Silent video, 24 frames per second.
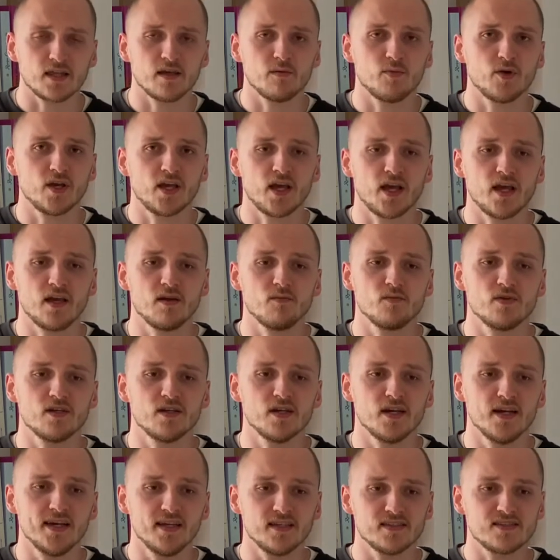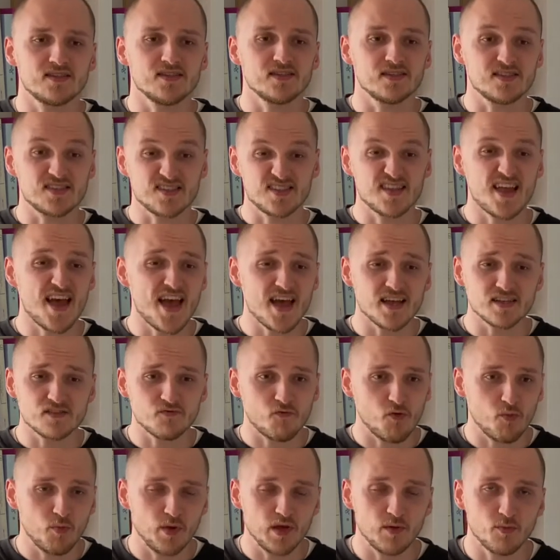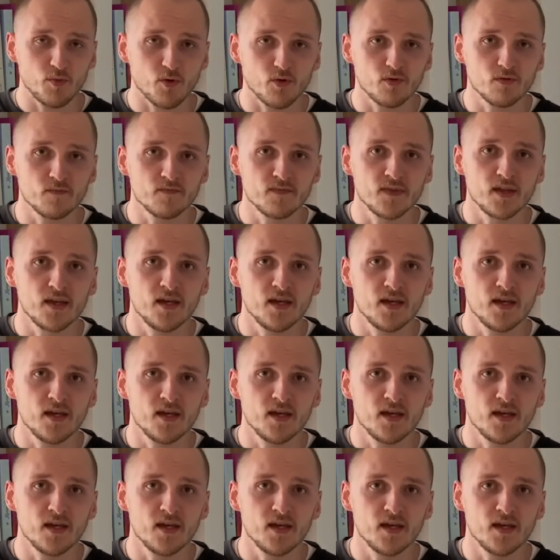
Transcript: they became snares for people.